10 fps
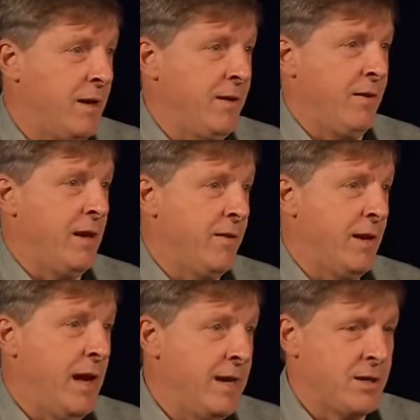
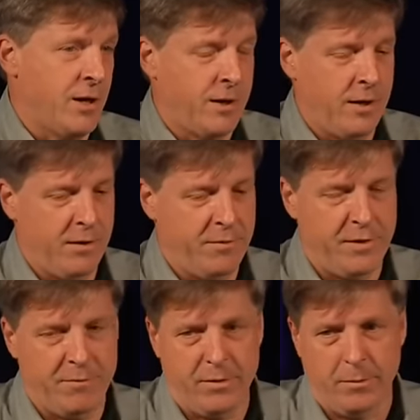even a target of
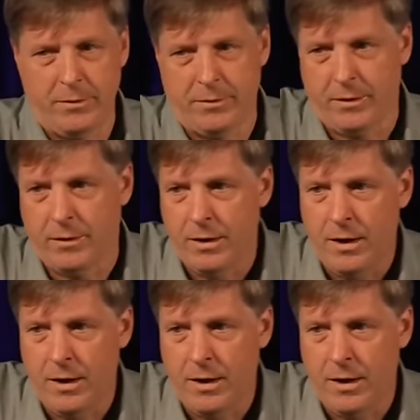gemfibrozil,